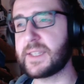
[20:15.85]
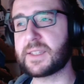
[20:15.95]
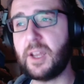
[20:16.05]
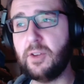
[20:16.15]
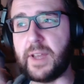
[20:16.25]
It's
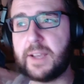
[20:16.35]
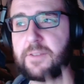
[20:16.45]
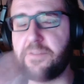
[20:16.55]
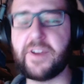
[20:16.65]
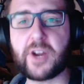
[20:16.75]
kind of like a
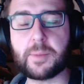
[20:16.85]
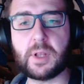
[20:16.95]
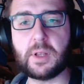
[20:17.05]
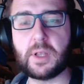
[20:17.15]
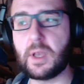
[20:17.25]

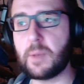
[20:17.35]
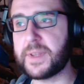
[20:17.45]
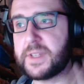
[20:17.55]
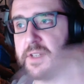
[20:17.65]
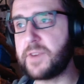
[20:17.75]
variable,
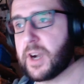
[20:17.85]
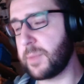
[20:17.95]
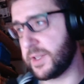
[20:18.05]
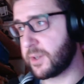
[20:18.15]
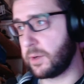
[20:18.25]
but this variable is